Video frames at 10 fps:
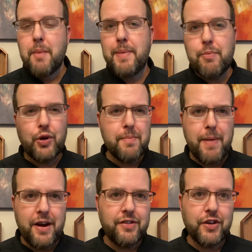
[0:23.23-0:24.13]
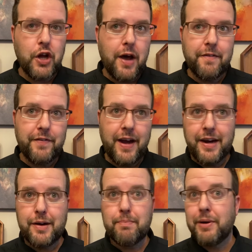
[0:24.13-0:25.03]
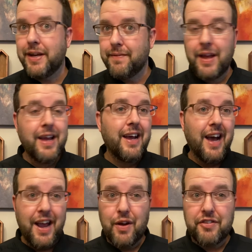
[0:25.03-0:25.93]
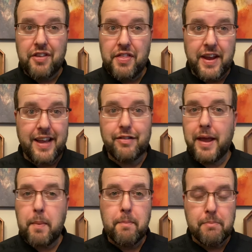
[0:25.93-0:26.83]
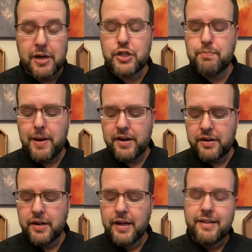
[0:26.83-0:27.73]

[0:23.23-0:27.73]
People compare it to God of Fire, but I honestly think it's like much better.